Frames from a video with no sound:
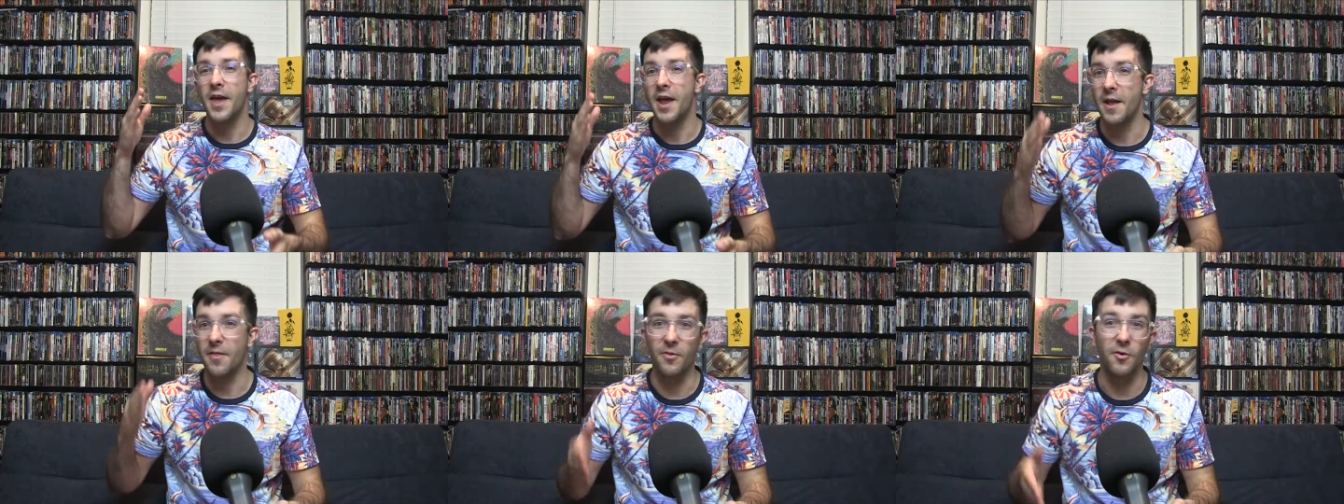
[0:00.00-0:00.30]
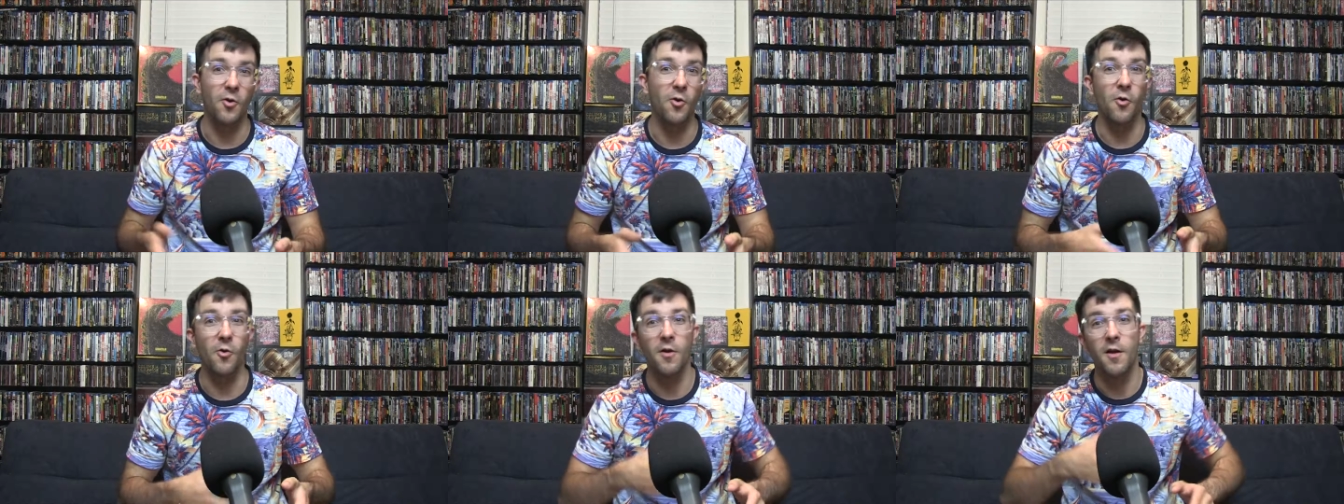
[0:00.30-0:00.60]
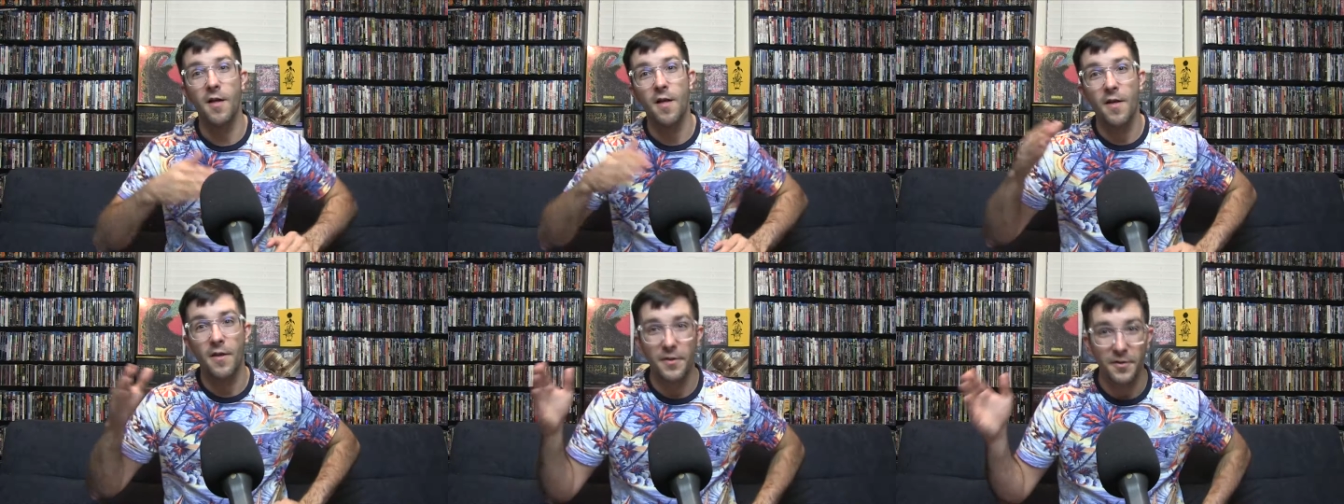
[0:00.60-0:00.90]
in the whole
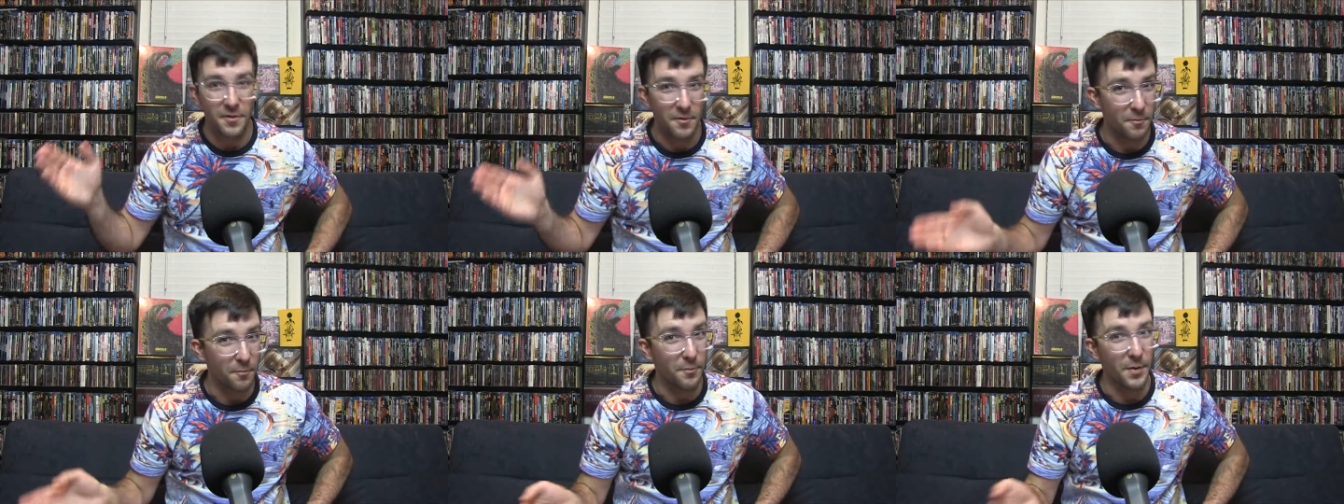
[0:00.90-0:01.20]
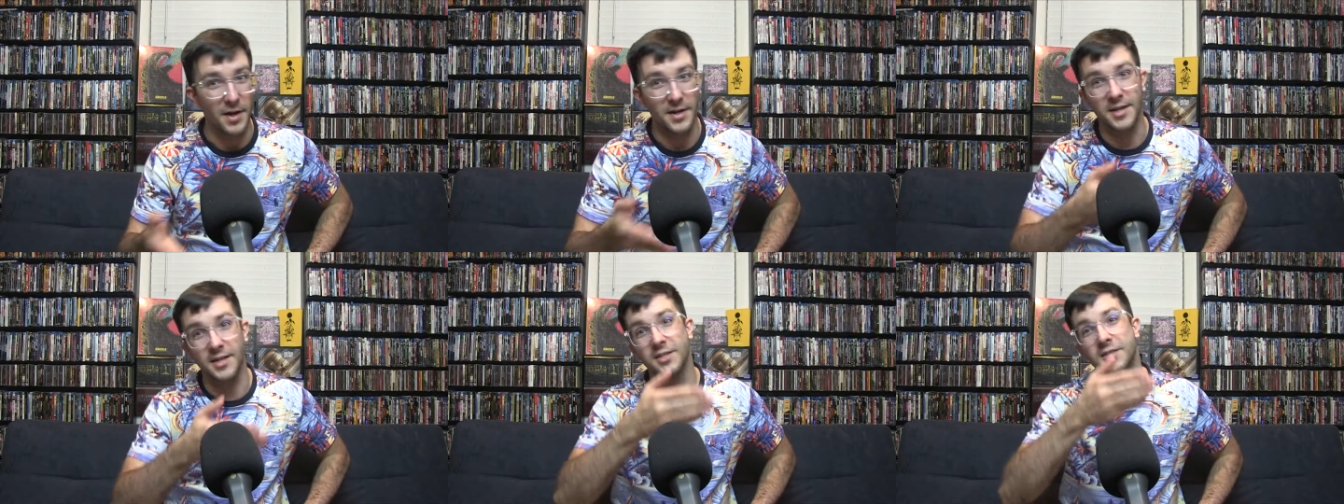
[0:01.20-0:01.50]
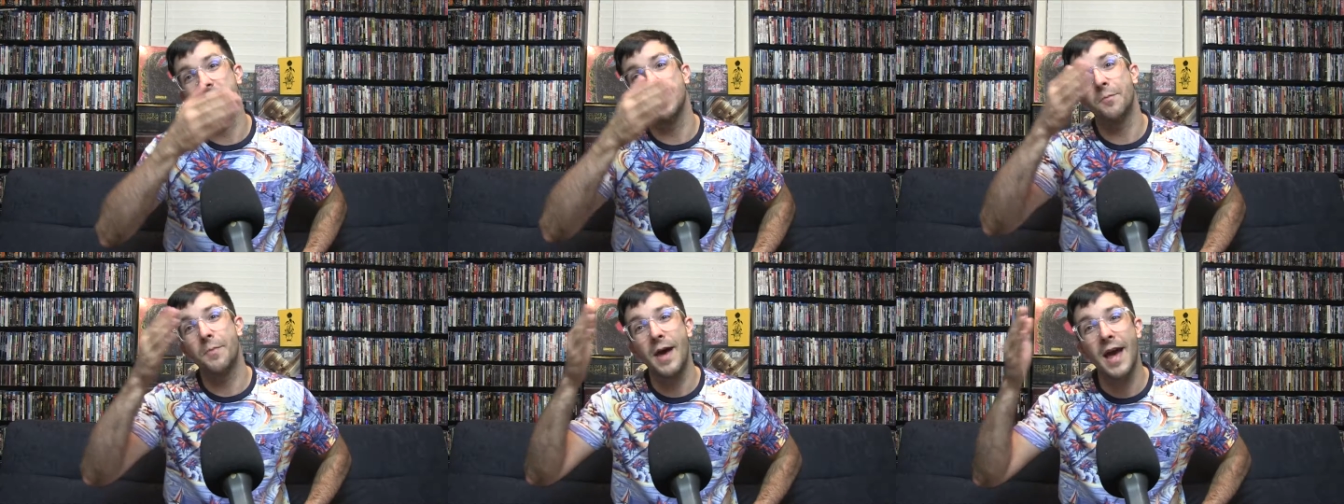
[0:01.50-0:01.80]
pay attention
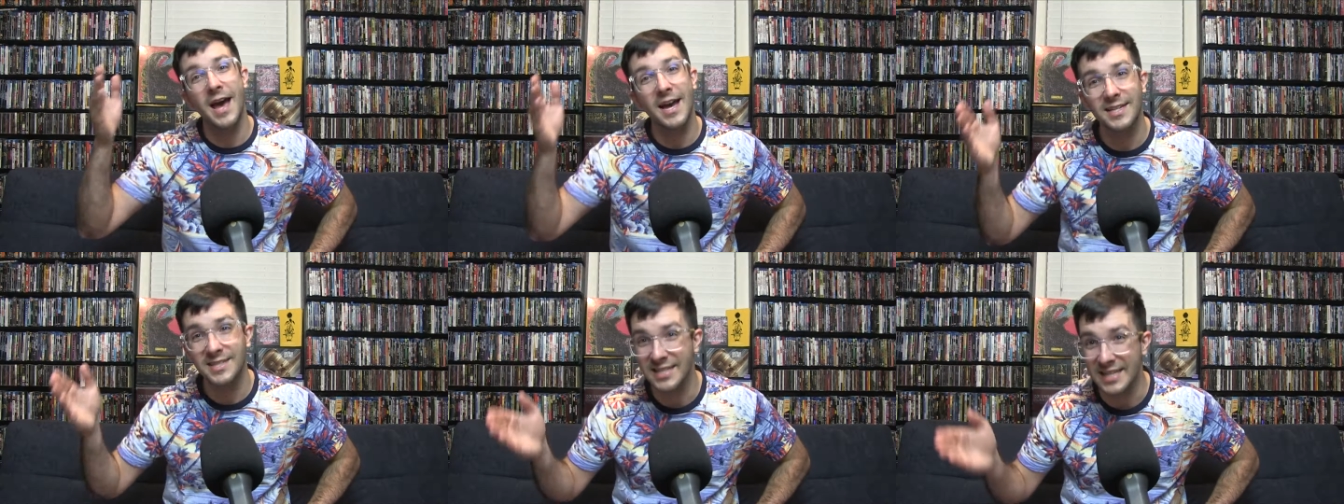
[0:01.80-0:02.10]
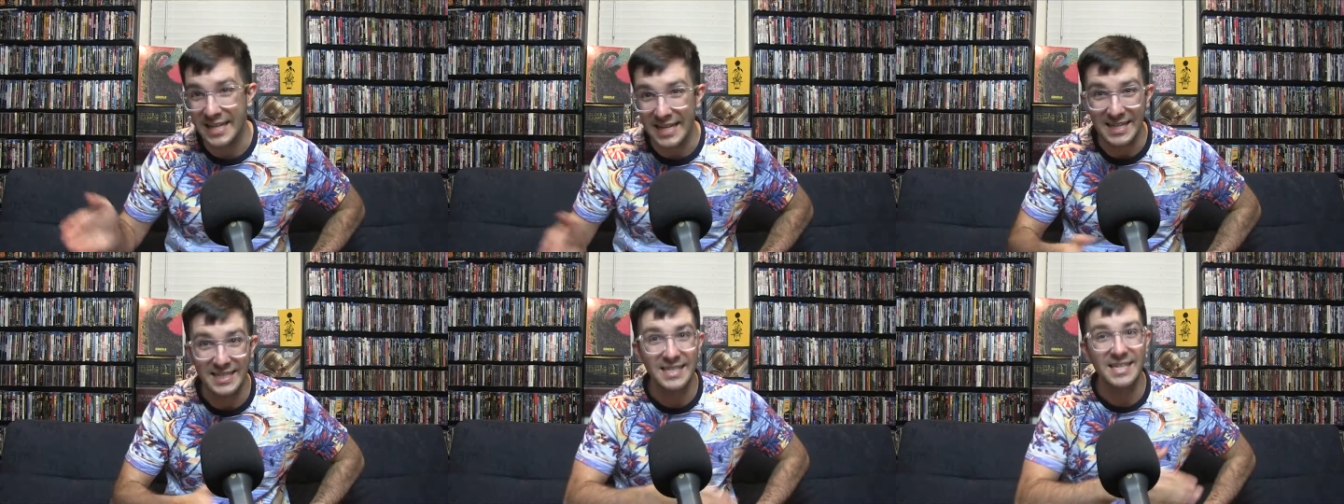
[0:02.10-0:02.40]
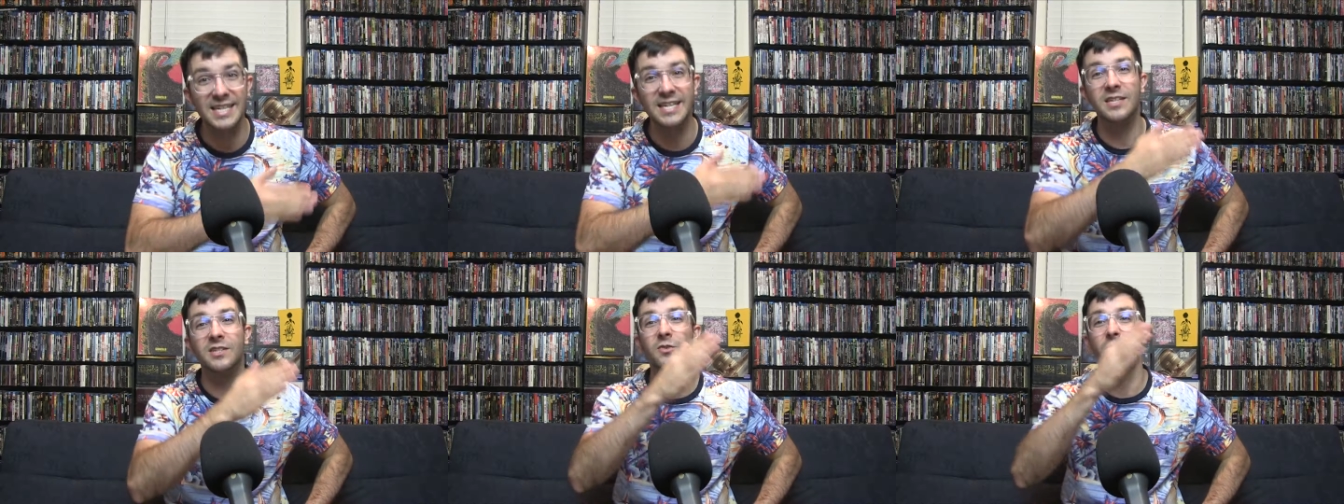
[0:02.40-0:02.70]
to the past, hint
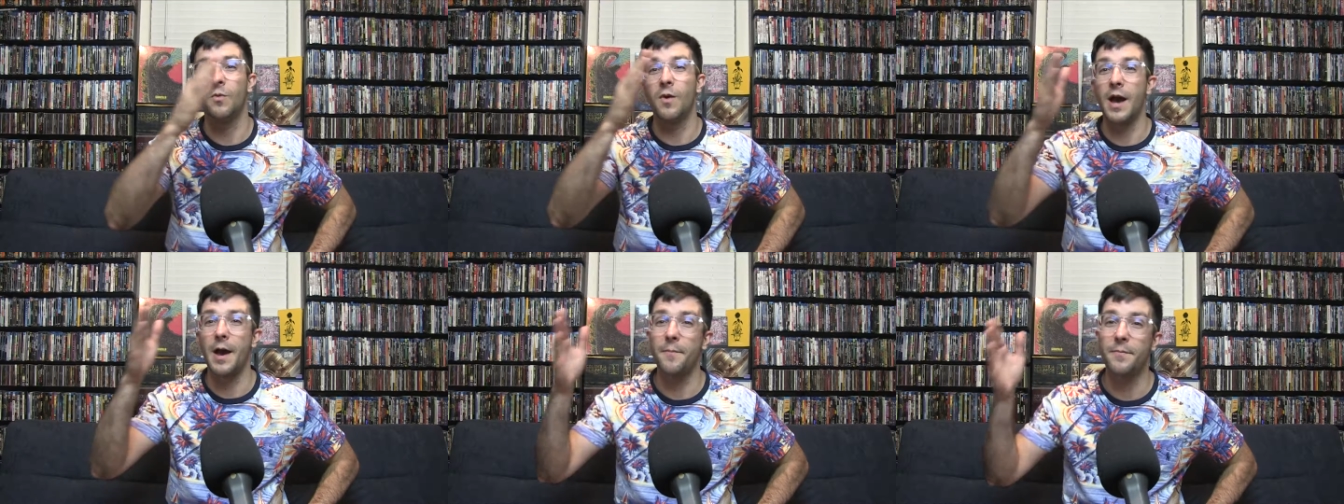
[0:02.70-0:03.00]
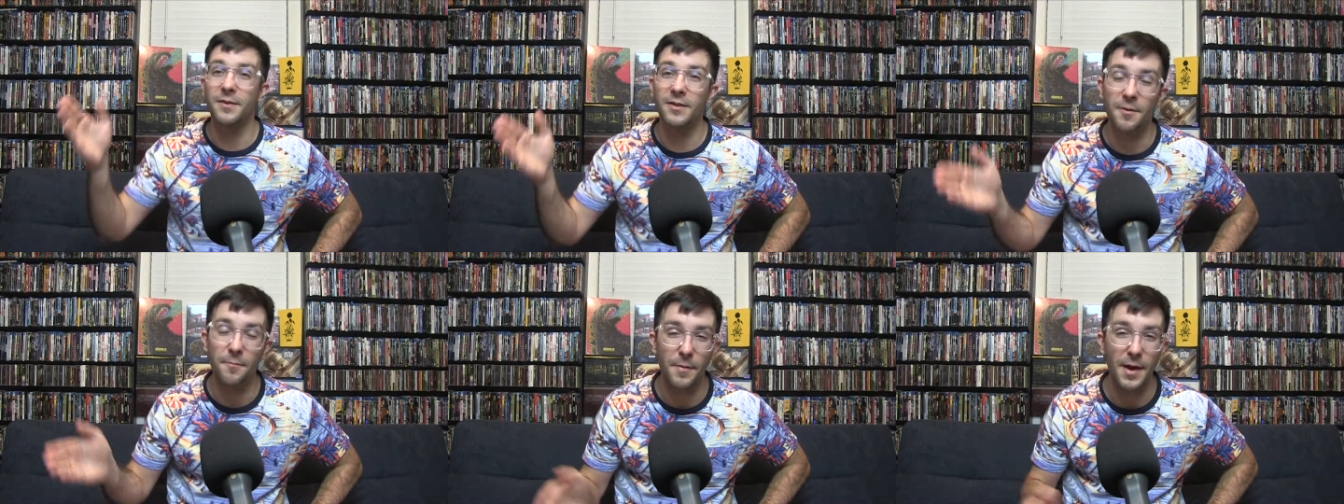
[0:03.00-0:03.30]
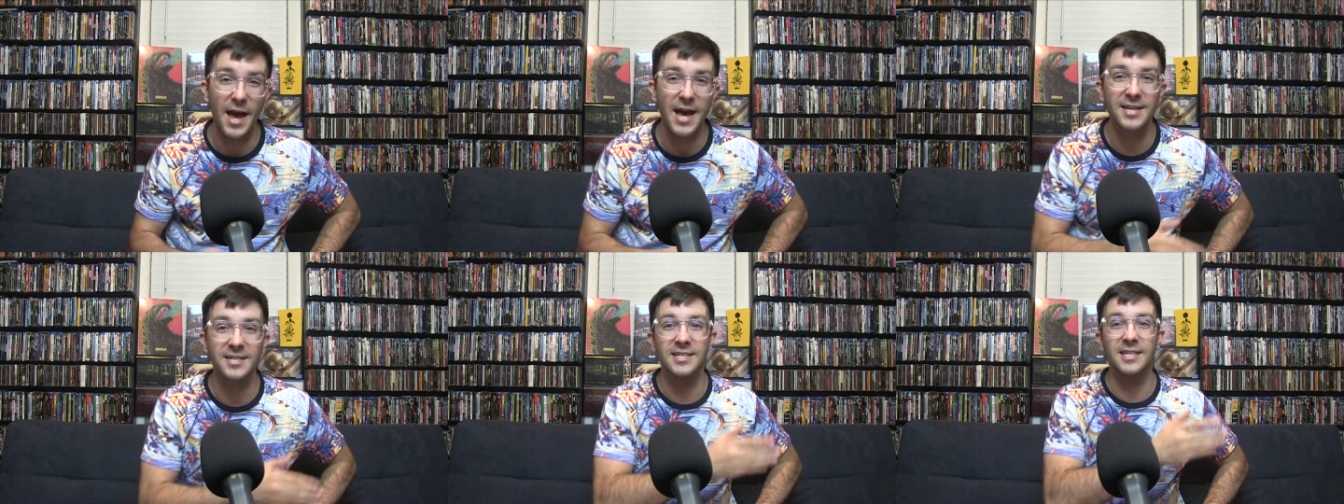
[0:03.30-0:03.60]
hint, what happened in the
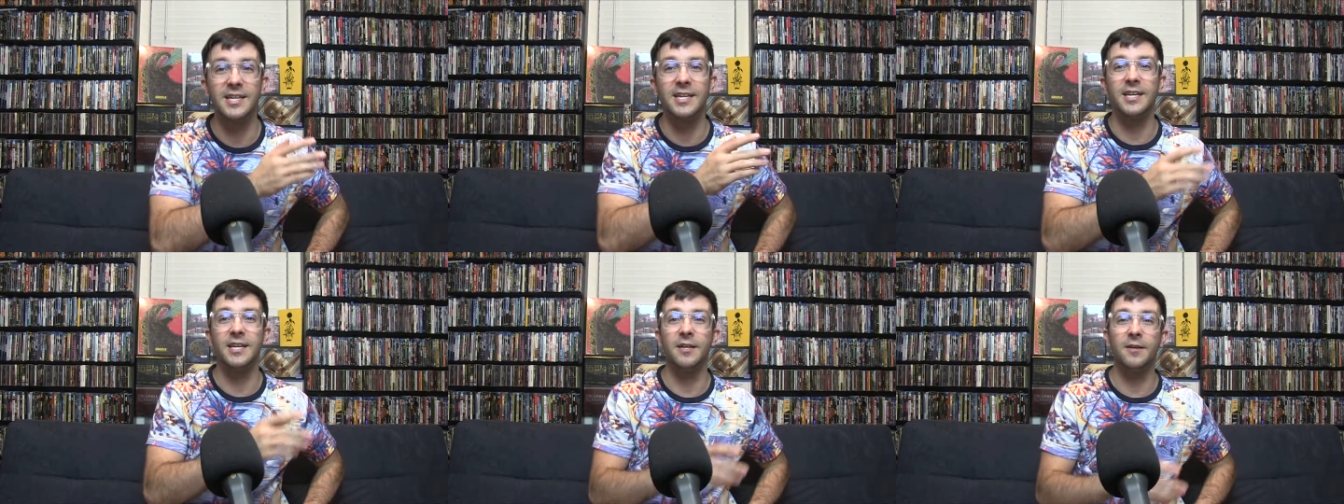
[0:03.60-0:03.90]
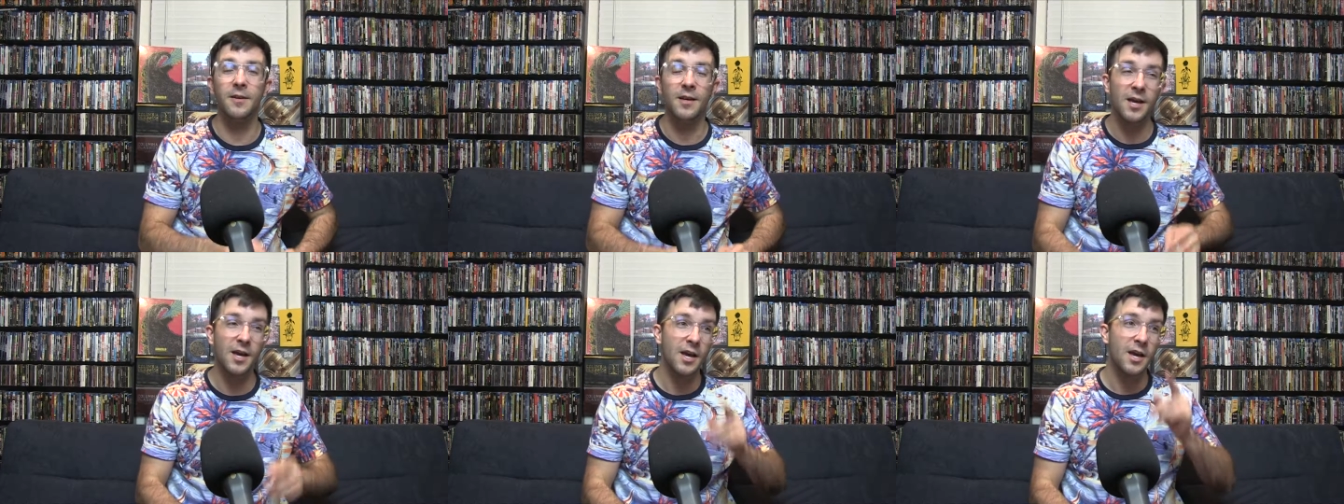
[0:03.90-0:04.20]
past, hint hint.